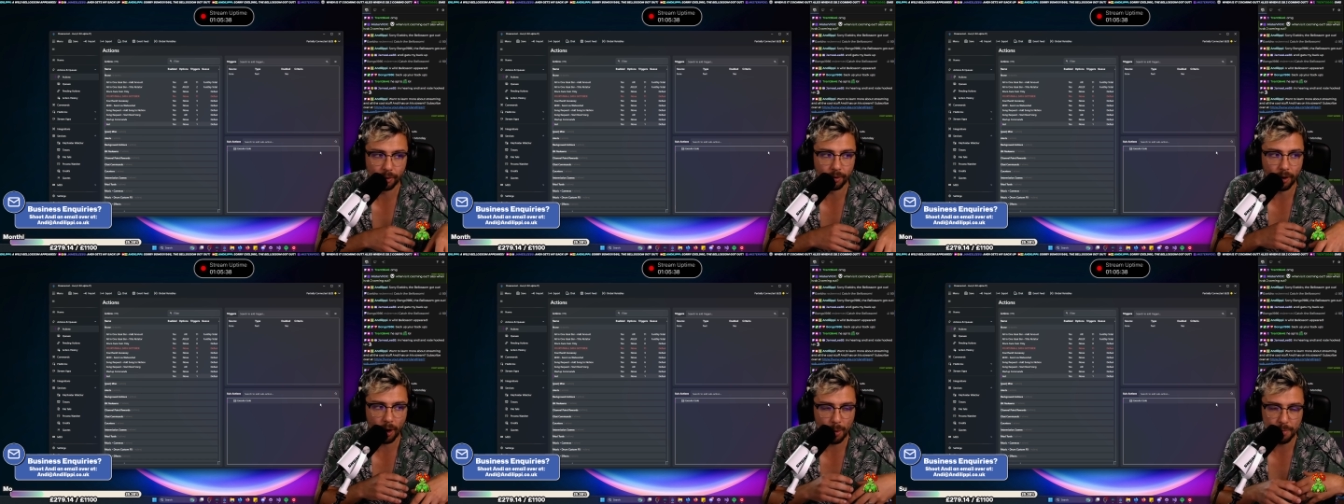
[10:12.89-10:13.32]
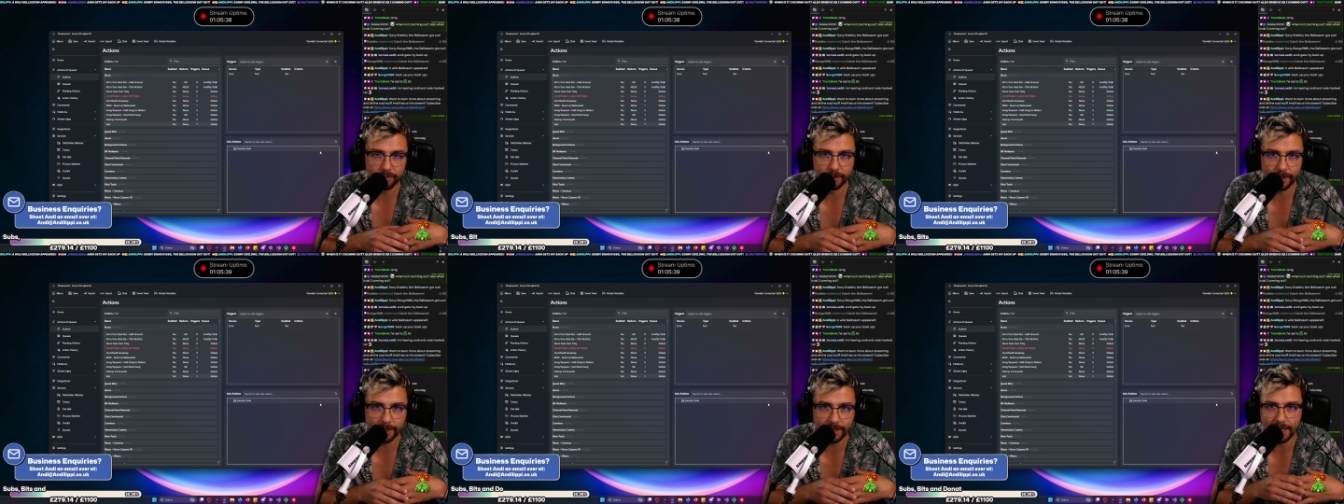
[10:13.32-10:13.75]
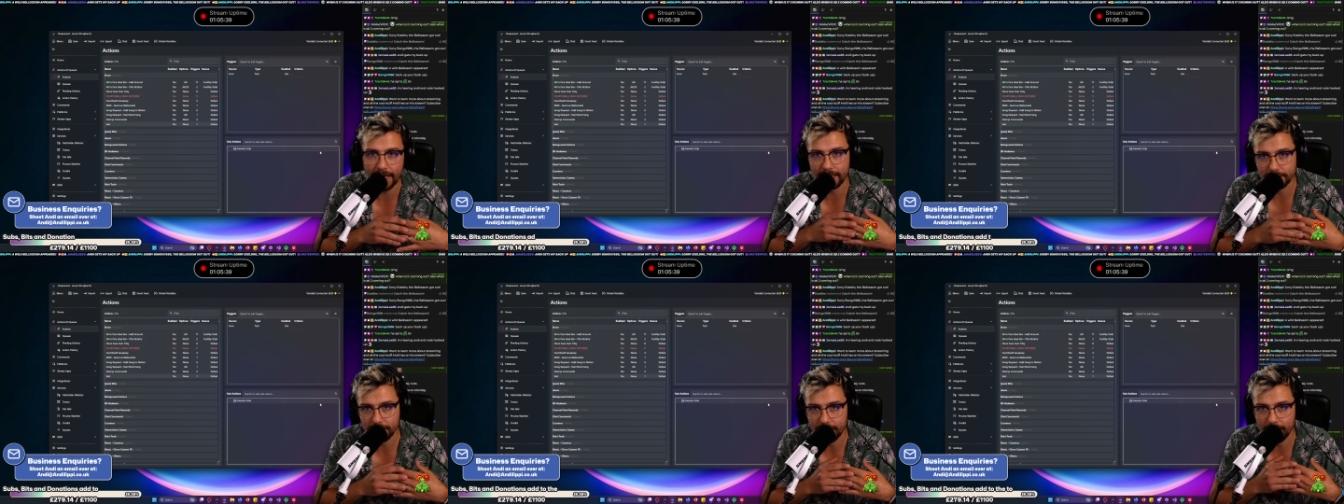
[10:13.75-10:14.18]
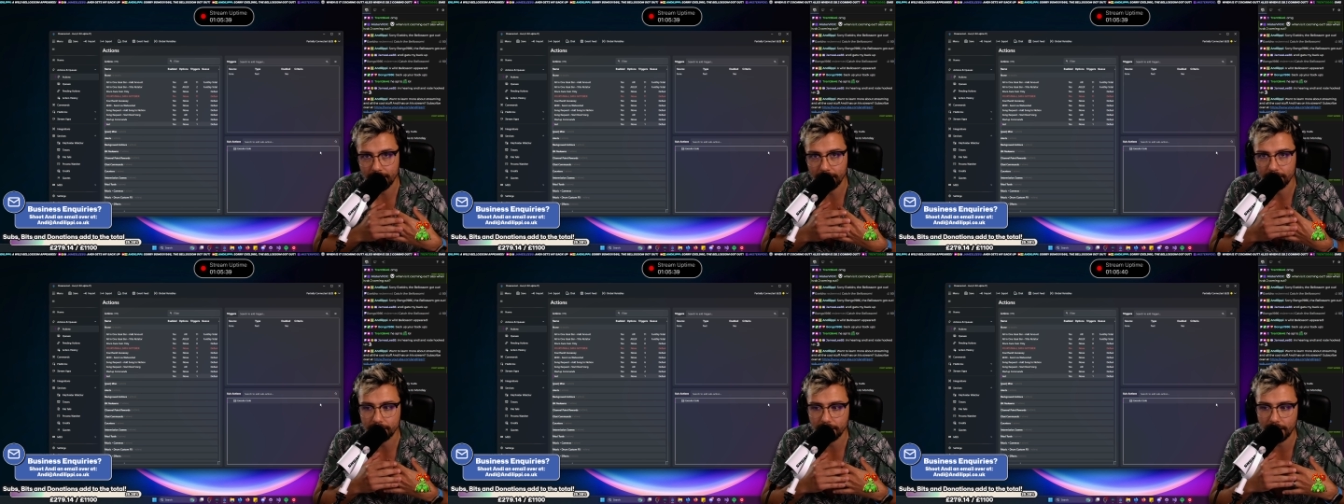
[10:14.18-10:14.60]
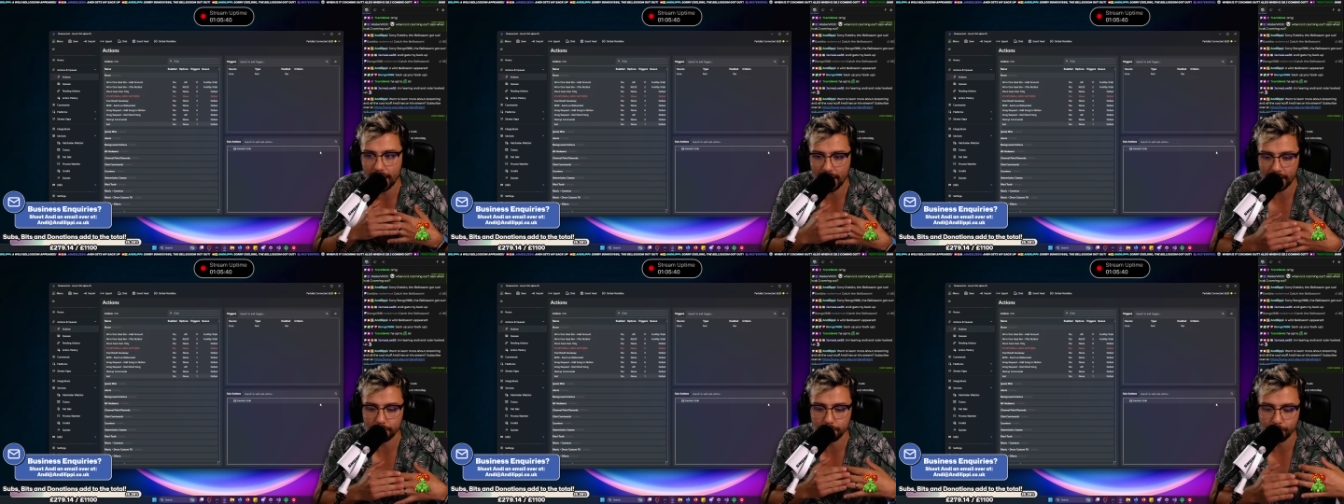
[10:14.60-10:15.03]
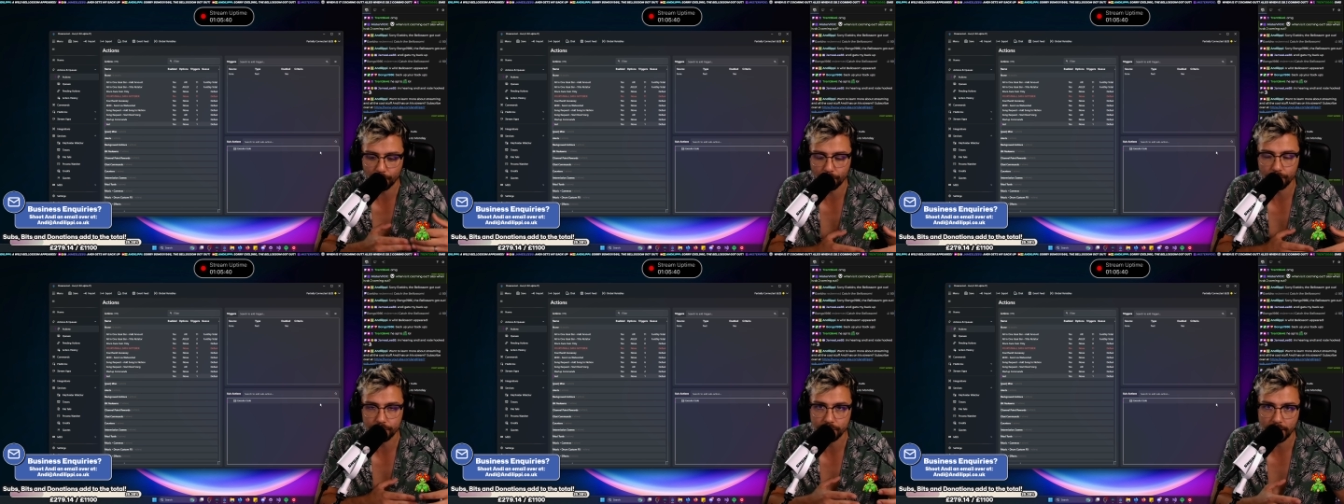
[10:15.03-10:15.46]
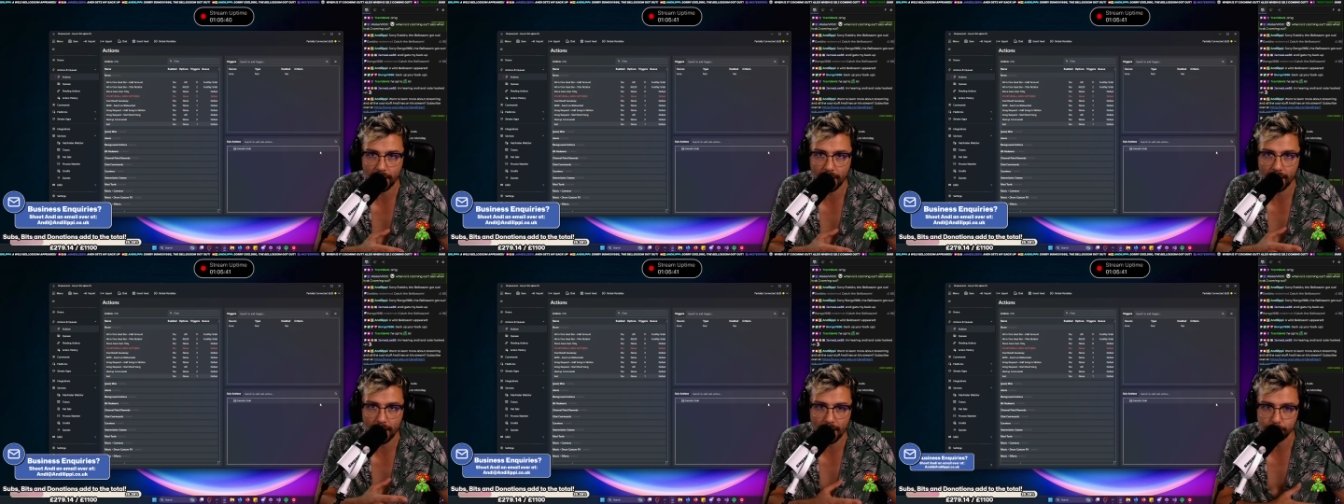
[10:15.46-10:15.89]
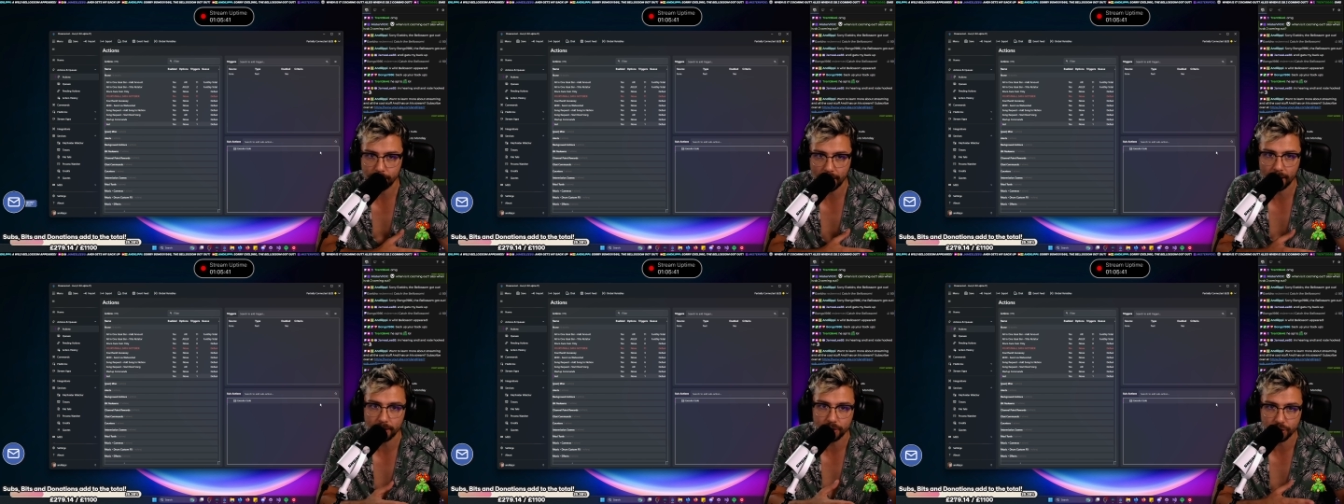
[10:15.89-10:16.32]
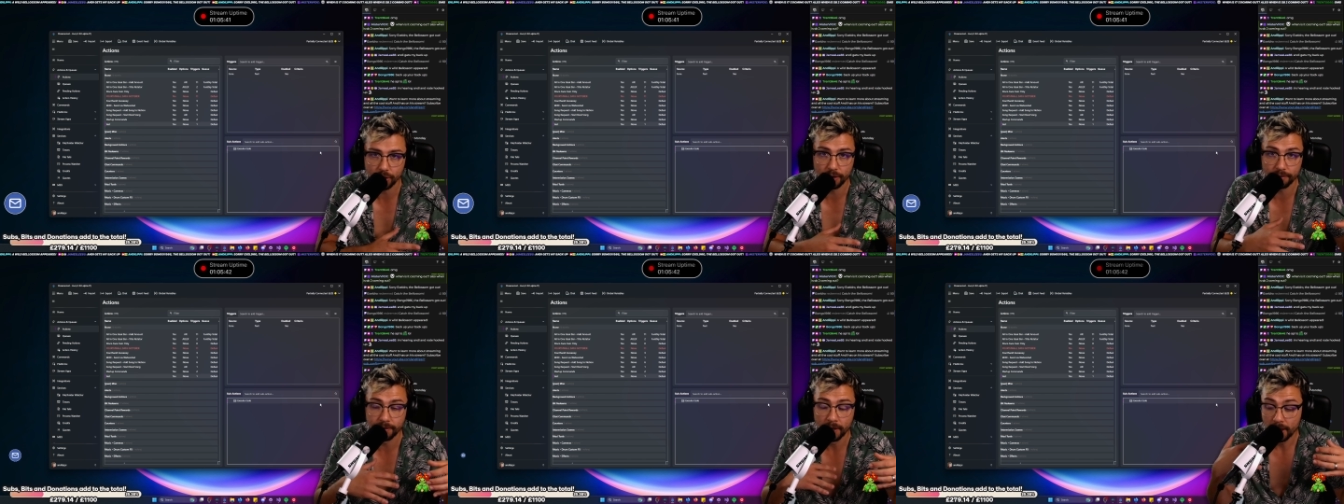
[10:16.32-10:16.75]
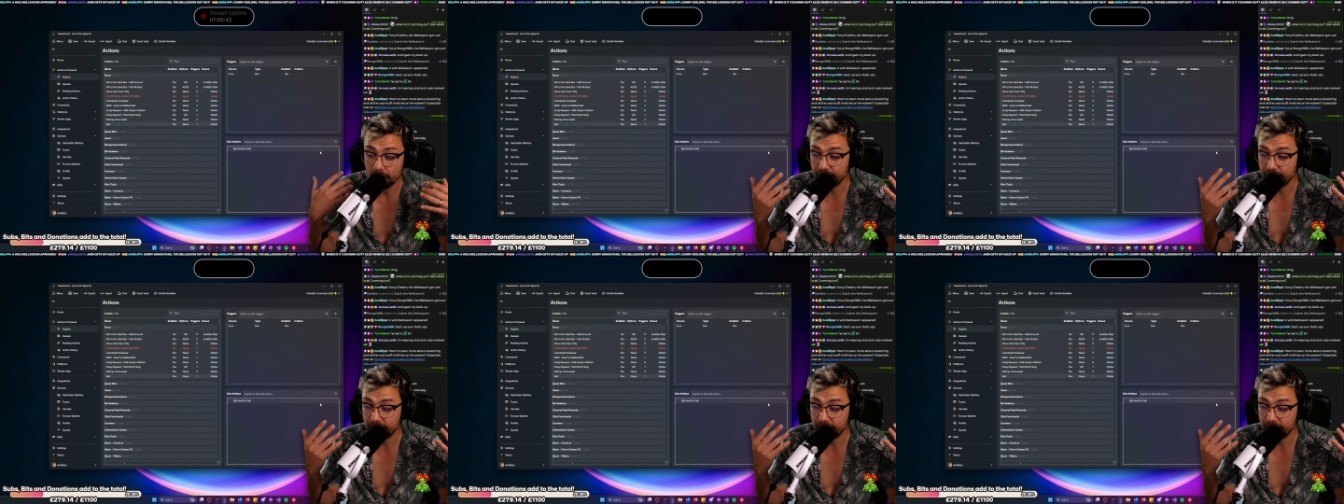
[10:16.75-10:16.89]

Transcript: but hopefully as Kick add more to their API and stuff,